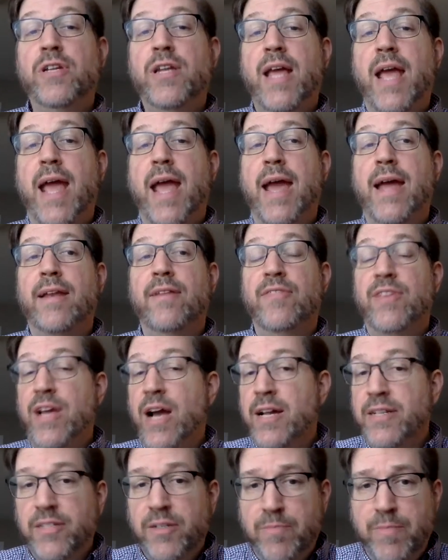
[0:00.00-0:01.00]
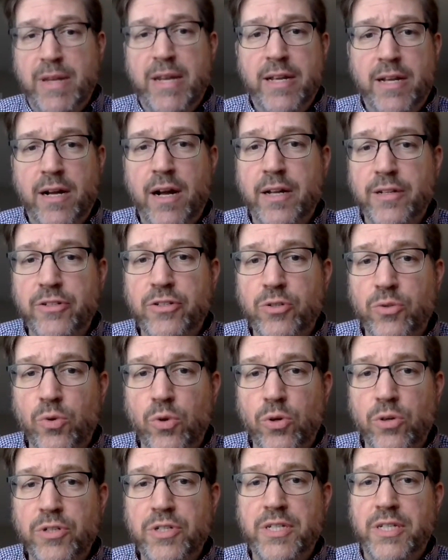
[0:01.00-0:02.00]
and in the eyes of many
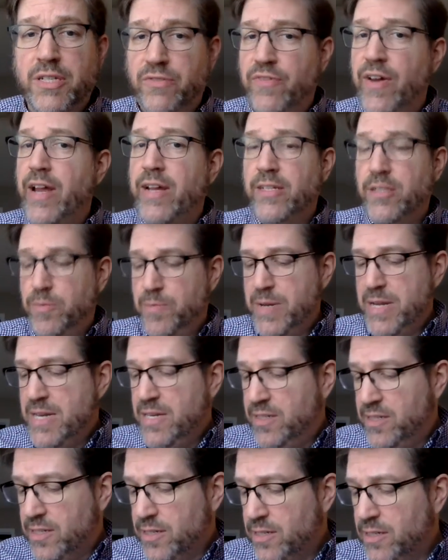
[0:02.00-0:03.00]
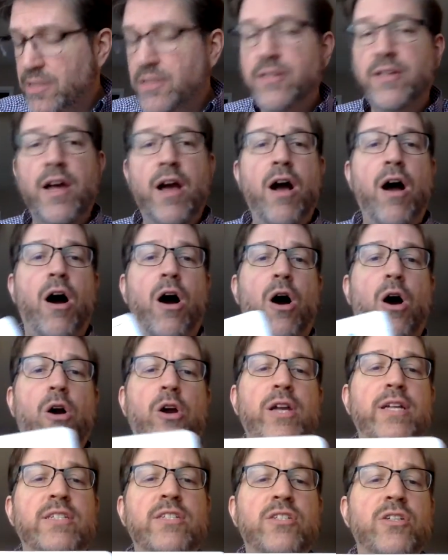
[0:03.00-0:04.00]
connoisseurs, his finest pieces, are
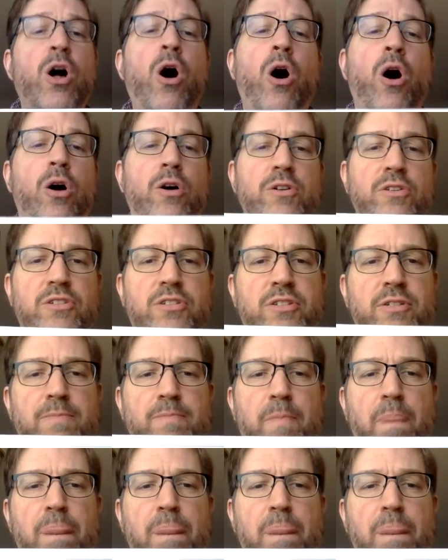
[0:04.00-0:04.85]
his songs.